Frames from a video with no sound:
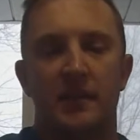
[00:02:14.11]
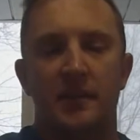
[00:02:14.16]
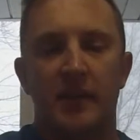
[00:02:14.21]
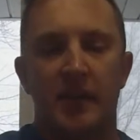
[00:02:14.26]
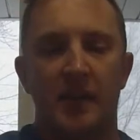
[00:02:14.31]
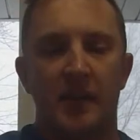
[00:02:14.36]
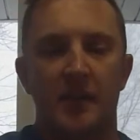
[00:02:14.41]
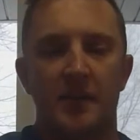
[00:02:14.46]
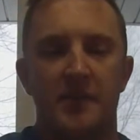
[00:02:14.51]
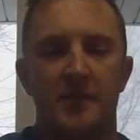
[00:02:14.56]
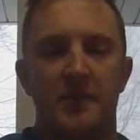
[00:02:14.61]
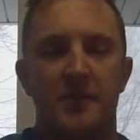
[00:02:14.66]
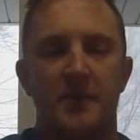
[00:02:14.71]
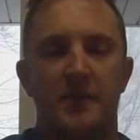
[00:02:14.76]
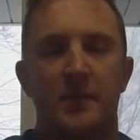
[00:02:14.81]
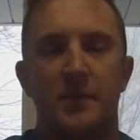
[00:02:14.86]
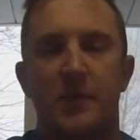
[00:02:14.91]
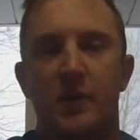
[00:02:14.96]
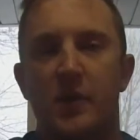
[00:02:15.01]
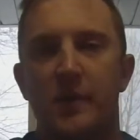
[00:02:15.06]
Now the
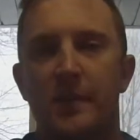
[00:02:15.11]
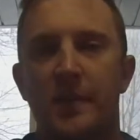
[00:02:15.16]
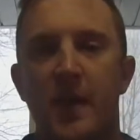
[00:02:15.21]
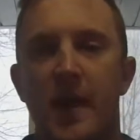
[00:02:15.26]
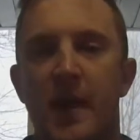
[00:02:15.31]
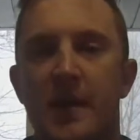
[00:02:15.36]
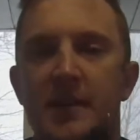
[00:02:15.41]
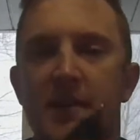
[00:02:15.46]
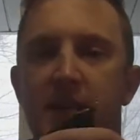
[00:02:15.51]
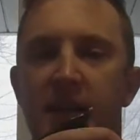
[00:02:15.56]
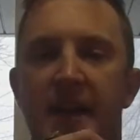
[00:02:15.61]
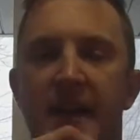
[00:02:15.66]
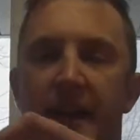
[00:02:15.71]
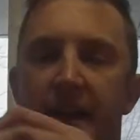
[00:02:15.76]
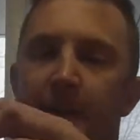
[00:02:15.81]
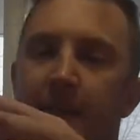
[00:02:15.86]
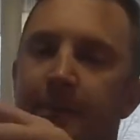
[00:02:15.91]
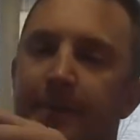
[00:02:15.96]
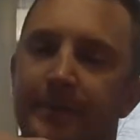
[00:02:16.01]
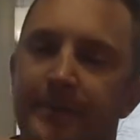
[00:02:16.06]
Spro
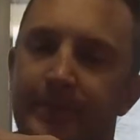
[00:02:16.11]
Bronzeye